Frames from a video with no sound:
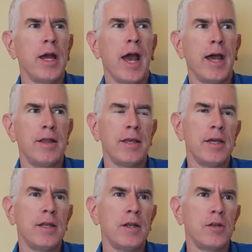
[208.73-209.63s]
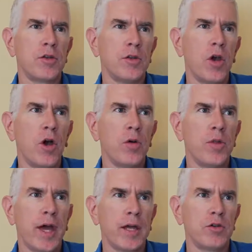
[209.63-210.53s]
And then to know
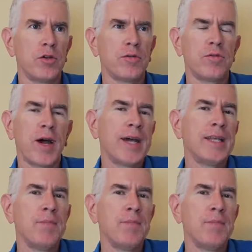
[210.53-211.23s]
that you're finally